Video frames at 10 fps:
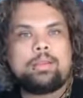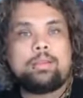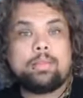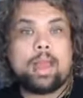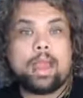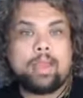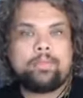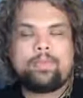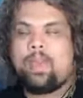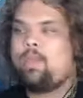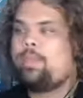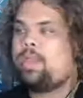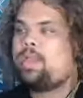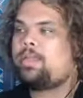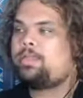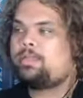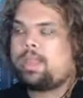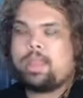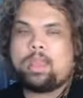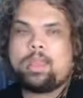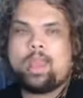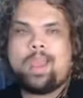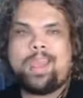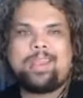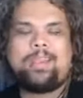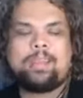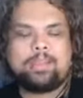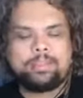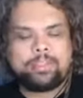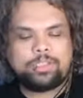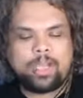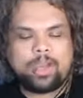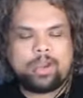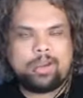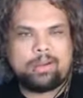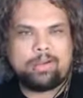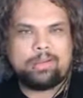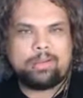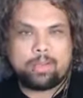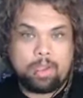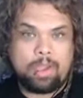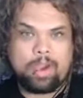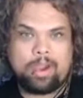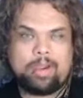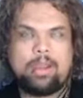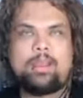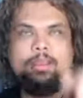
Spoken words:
Live, because then I get to share the card,